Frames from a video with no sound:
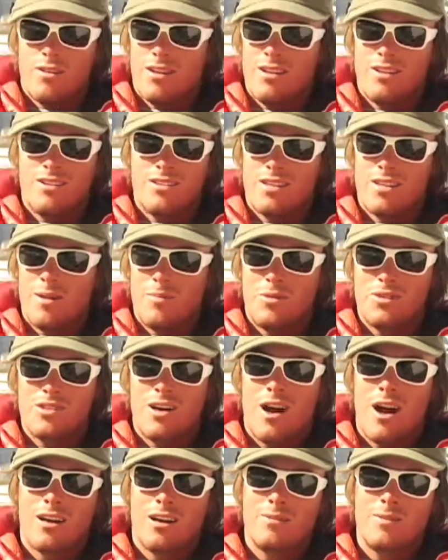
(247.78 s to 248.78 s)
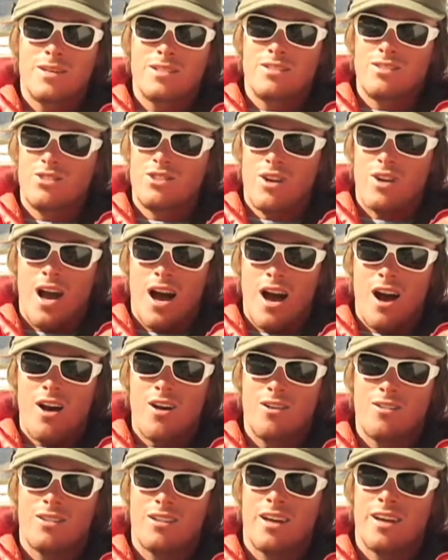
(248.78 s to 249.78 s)
And he just kept on talking about the
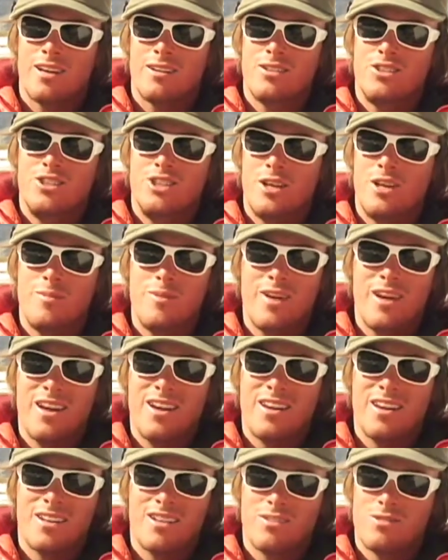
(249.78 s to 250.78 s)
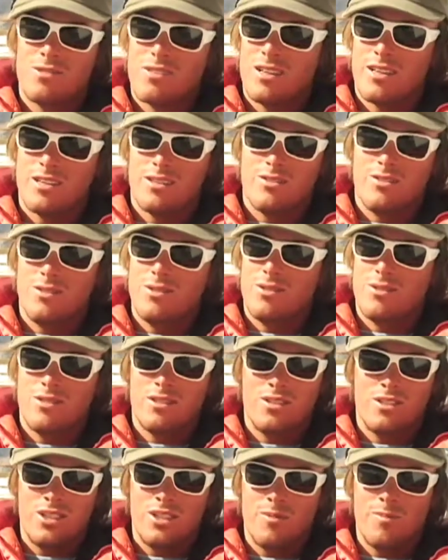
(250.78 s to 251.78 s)
drought and like jibbing, and it's like,
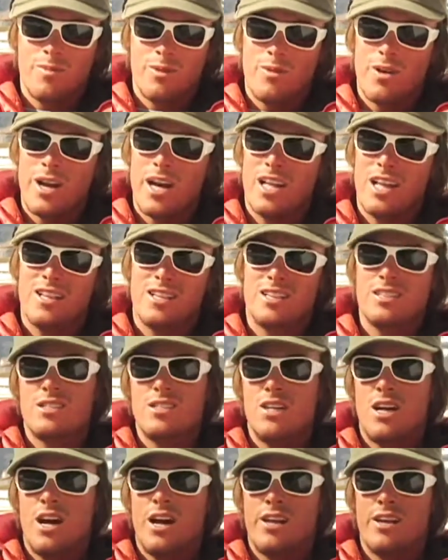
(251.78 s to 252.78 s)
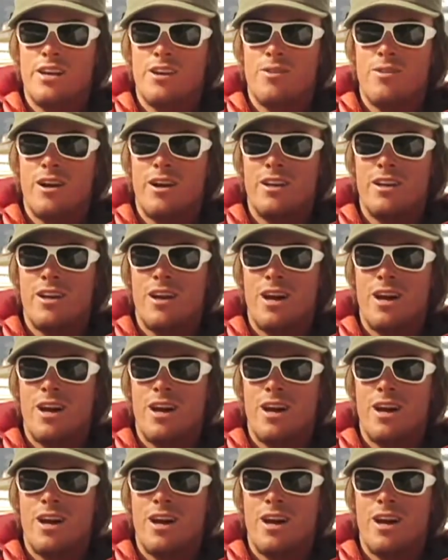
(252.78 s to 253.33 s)
dude, the jibbing reality is not here right